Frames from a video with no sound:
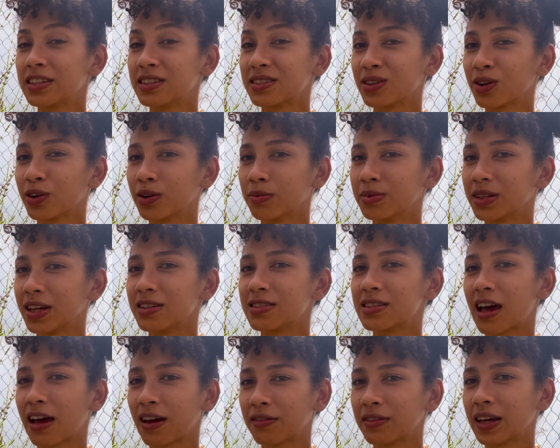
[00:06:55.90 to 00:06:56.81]
herb does
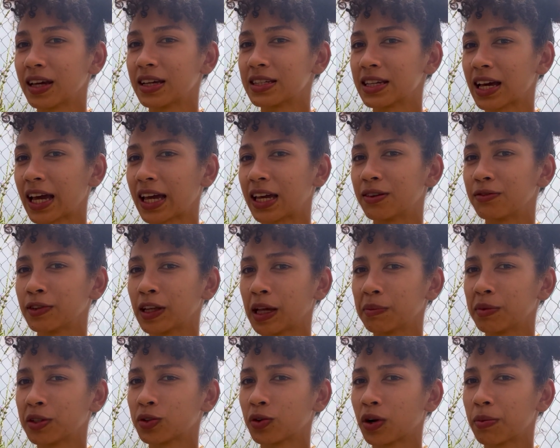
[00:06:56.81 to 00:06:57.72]
have
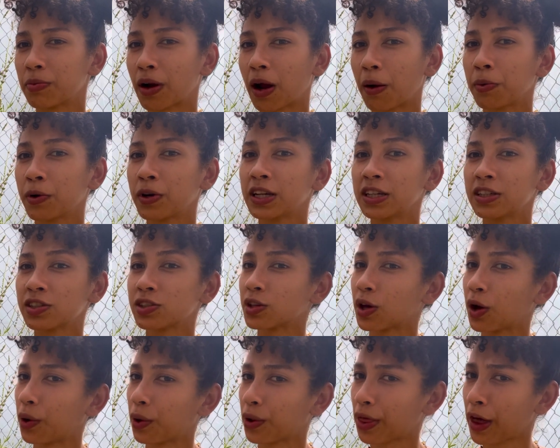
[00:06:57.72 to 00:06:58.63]
anti-inflammatory properties,
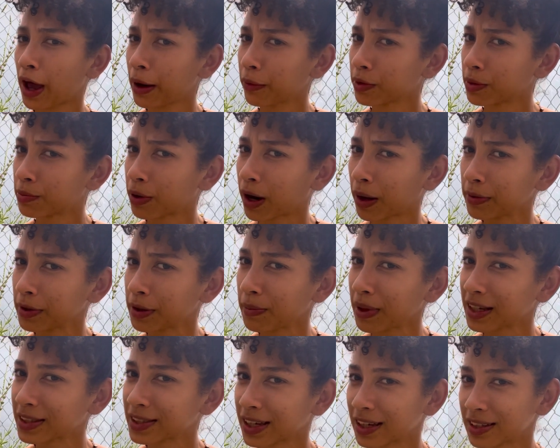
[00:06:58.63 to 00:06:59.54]
so that would probably
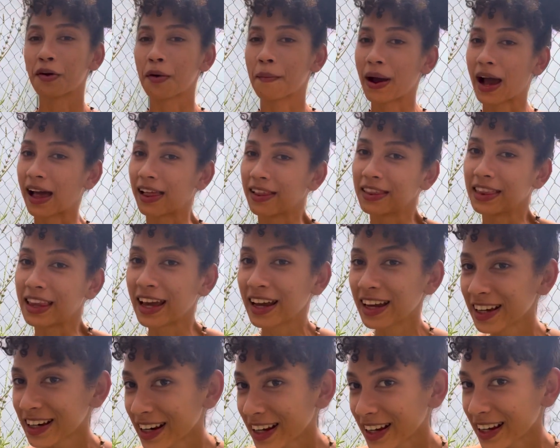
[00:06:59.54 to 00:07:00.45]
make sense. For my
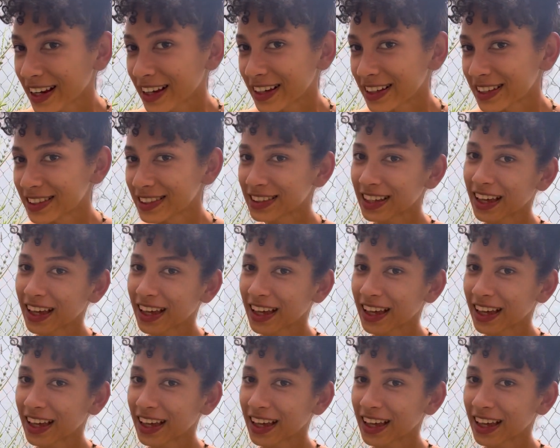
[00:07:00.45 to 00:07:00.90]
ladies,